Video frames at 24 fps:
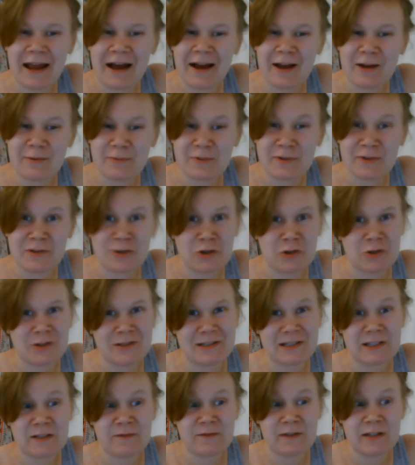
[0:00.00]
I hope you enjoyed
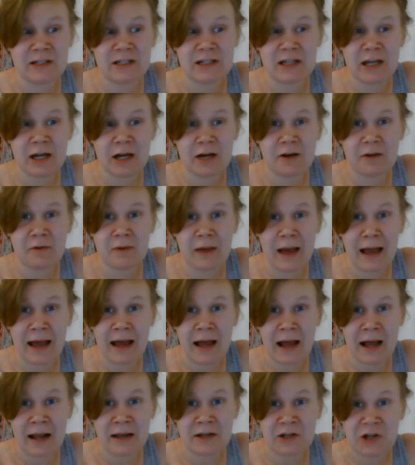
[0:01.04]
this video
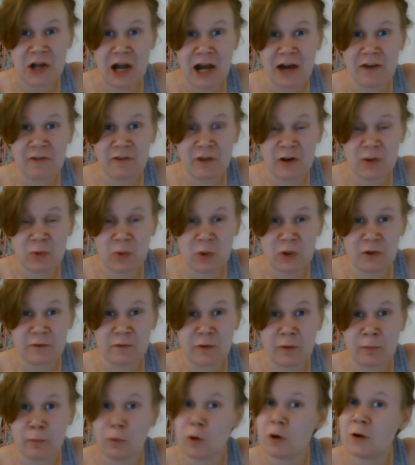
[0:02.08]
and you're having a
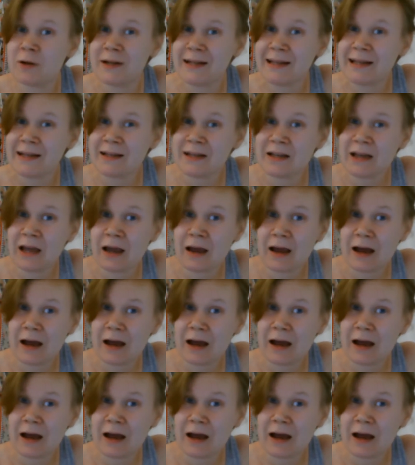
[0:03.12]
wonderful morning,